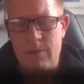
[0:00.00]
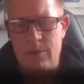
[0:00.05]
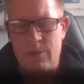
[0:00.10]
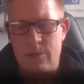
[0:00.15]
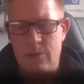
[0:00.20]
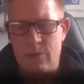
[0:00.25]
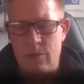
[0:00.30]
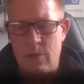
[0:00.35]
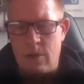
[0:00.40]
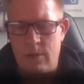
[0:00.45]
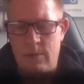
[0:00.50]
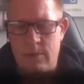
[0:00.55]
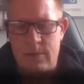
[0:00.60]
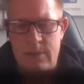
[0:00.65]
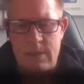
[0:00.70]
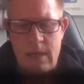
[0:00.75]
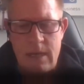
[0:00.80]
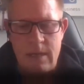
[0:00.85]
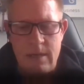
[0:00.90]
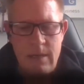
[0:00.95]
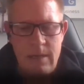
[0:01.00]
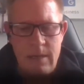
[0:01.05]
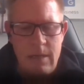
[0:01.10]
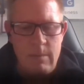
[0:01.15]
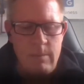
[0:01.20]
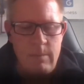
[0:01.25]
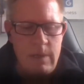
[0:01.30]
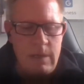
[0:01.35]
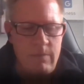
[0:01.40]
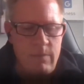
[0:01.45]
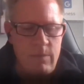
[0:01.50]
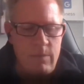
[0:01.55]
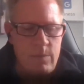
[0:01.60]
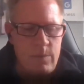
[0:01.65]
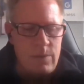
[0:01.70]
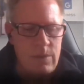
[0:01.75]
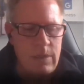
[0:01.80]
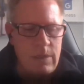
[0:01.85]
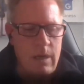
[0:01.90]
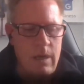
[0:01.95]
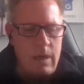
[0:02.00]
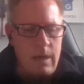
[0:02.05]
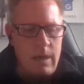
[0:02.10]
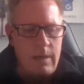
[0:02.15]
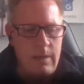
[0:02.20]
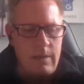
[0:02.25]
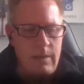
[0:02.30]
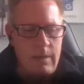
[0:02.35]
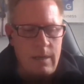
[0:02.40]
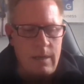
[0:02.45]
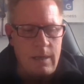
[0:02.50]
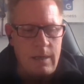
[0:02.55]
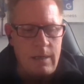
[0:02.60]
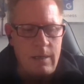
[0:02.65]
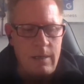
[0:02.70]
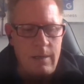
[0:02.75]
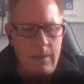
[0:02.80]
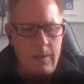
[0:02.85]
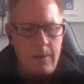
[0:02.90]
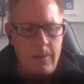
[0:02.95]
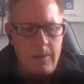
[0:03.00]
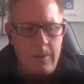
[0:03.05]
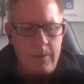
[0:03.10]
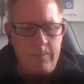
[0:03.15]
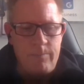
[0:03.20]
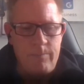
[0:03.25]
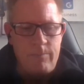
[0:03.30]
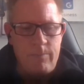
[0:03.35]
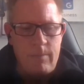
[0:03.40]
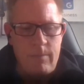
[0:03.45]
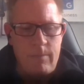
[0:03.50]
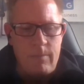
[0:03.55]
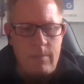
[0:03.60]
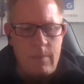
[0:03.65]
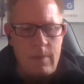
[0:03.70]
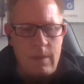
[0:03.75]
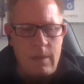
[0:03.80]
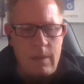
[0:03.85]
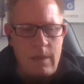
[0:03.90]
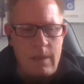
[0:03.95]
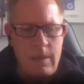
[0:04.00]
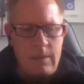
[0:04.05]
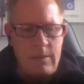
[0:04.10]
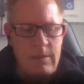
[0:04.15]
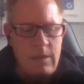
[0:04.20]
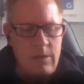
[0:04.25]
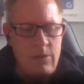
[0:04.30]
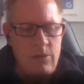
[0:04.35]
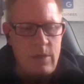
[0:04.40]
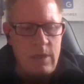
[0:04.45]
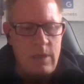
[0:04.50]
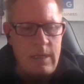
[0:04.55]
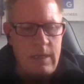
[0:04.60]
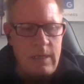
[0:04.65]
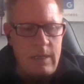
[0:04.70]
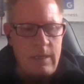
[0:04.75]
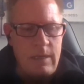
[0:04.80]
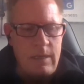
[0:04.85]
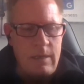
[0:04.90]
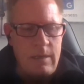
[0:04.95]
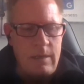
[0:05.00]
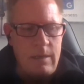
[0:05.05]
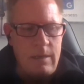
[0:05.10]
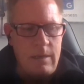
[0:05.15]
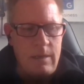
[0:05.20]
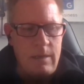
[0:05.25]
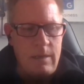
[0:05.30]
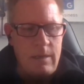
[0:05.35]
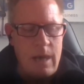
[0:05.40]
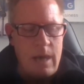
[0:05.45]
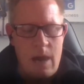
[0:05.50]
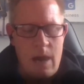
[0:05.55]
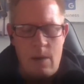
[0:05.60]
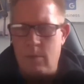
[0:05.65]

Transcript: this is your own site, but even if it's a client, like essentially, I